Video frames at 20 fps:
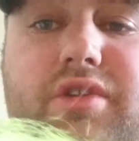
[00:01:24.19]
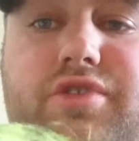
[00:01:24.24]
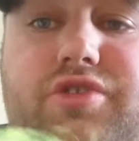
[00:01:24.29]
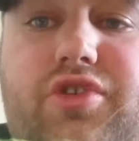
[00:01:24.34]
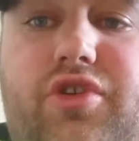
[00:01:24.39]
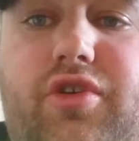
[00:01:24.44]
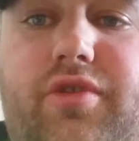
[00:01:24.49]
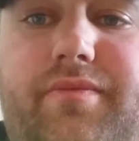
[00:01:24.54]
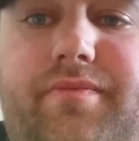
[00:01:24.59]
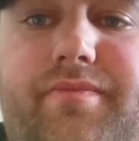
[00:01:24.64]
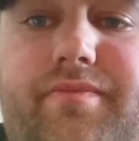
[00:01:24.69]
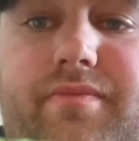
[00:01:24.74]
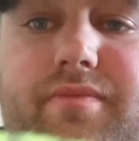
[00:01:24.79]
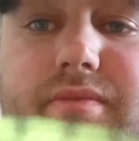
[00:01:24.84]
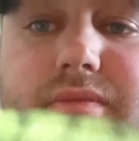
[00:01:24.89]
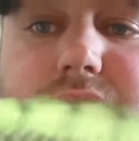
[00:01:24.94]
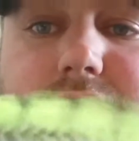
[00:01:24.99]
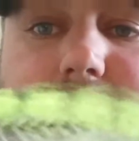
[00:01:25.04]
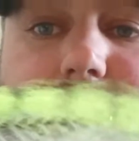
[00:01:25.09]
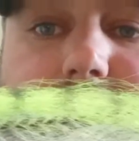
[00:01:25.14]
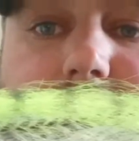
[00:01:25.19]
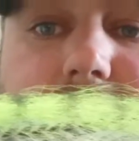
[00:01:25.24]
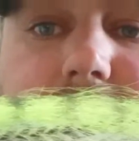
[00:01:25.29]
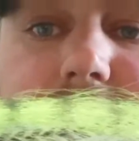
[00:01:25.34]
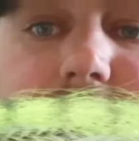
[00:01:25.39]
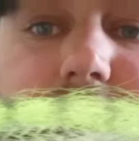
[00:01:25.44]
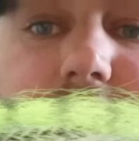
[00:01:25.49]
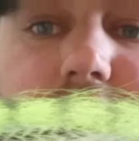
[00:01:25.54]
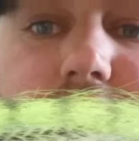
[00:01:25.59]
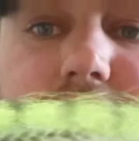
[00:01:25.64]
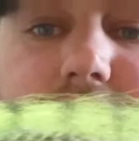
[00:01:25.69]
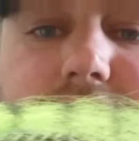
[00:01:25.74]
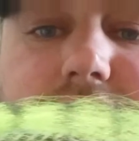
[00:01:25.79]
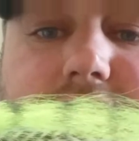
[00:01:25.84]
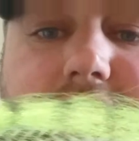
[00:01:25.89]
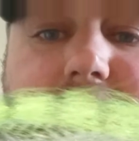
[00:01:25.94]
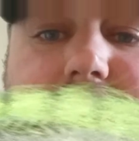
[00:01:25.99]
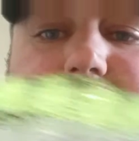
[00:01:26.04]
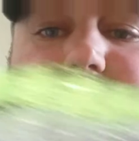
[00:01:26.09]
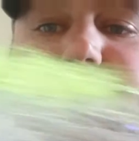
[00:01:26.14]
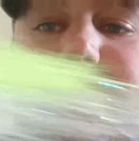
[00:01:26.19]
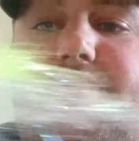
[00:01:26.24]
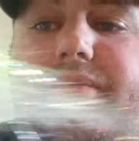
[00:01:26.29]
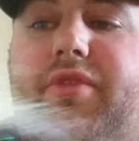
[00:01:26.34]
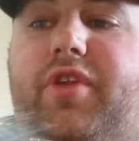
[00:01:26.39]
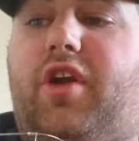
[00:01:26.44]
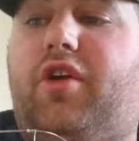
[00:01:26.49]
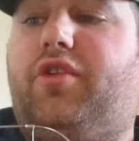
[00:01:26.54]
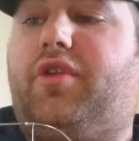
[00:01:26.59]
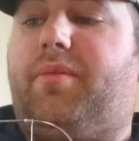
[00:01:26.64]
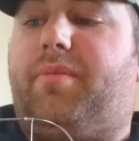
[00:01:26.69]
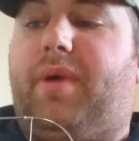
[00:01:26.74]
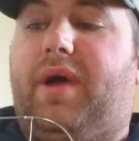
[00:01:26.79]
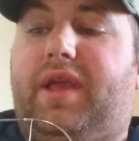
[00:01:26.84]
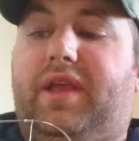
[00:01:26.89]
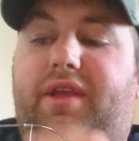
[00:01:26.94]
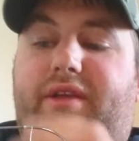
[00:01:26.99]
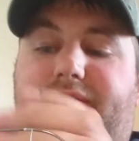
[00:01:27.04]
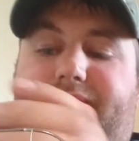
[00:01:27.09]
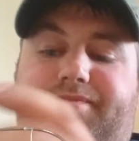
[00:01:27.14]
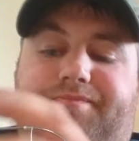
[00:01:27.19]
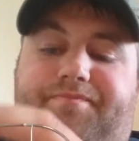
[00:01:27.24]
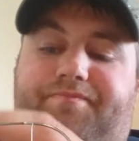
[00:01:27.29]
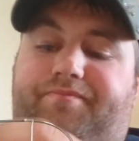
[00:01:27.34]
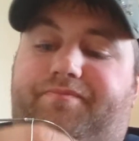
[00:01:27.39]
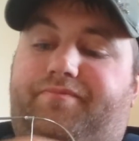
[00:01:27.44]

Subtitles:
So if you're converting from trout to pike,